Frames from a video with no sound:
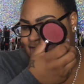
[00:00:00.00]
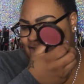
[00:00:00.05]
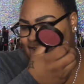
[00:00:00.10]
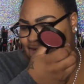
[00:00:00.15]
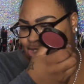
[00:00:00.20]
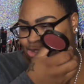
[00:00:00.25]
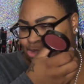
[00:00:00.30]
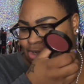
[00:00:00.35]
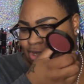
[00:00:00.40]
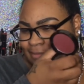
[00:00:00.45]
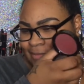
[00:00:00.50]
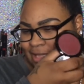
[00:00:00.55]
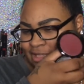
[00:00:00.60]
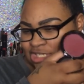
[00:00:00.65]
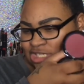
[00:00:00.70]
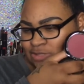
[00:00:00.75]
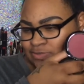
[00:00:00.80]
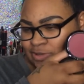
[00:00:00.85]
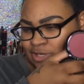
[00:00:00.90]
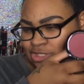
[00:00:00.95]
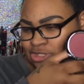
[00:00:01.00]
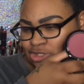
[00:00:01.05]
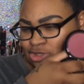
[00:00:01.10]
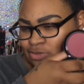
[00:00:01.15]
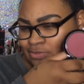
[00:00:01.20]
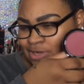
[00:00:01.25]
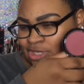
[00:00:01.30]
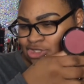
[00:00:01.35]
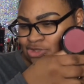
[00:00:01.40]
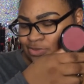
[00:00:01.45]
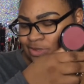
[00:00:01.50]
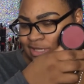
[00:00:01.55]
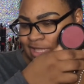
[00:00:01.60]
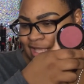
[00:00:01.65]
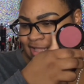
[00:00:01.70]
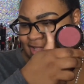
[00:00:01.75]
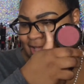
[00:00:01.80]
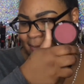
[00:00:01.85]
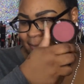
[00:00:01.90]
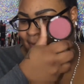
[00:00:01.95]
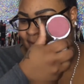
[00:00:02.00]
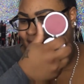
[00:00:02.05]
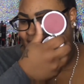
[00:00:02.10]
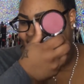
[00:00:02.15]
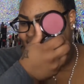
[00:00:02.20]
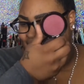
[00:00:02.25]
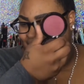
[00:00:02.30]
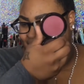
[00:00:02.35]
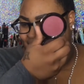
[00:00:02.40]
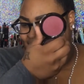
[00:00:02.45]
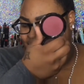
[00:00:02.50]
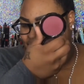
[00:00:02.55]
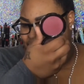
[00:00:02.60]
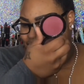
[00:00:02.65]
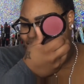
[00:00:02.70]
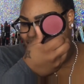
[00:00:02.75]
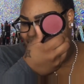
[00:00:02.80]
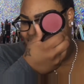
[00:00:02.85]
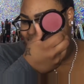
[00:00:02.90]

I talk about this blush so much you would think they paying me to,